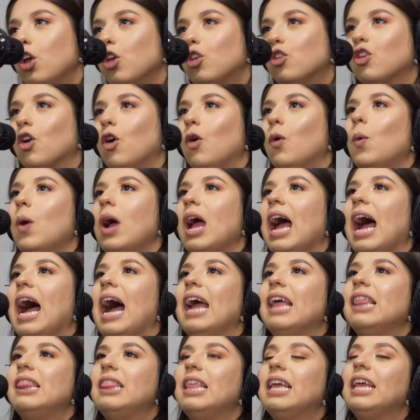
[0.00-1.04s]
So
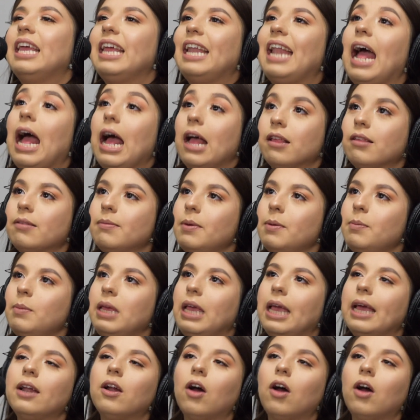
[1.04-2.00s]
I think it has to be me.